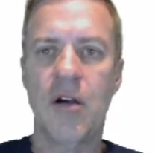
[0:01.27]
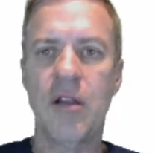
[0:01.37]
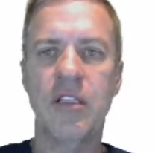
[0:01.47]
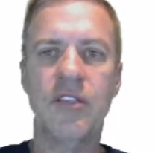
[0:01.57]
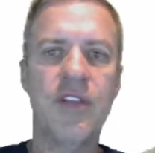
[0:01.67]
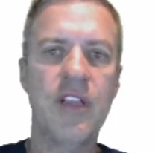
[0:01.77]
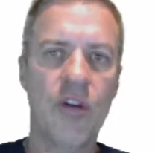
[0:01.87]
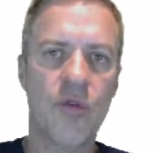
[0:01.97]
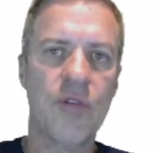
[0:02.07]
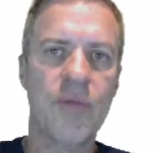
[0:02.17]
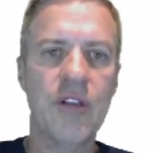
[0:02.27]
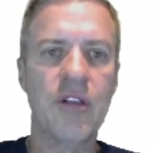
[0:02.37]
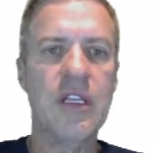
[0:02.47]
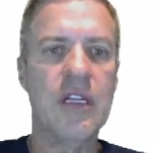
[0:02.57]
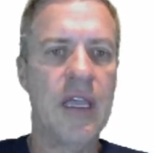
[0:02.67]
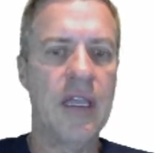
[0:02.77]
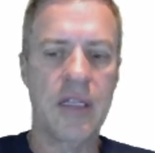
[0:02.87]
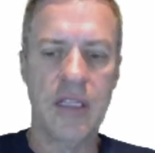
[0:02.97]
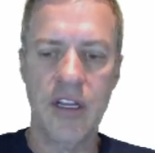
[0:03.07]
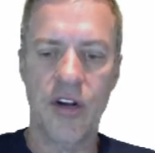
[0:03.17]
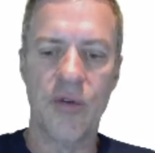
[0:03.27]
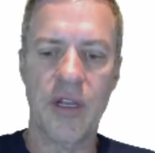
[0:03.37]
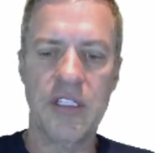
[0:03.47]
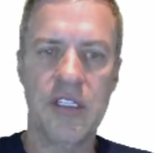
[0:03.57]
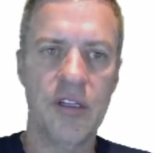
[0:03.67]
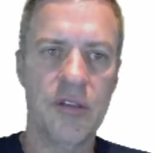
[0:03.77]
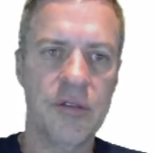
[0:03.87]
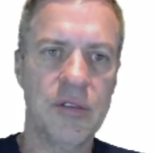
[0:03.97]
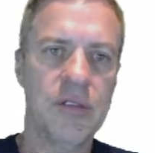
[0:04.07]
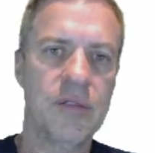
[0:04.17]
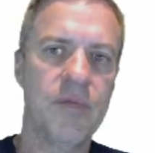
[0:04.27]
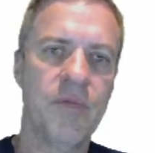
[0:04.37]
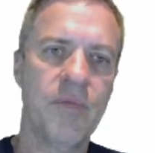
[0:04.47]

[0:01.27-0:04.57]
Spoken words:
All right, in this video we're going to be looking at gear ratios.